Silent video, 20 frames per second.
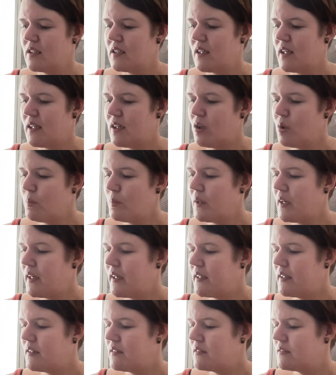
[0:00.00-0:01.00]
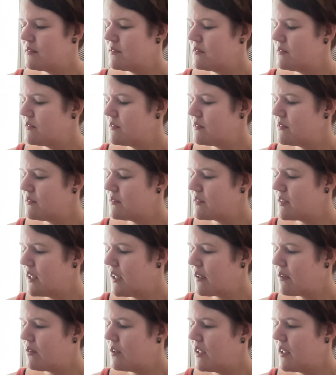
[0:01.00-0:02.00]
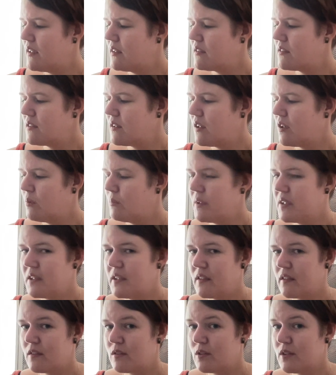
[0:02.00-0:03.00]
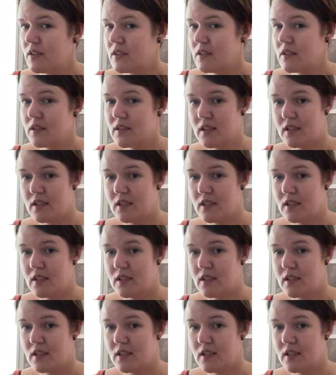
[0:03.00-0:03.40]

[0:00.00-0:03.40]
I hope I calculate how many increases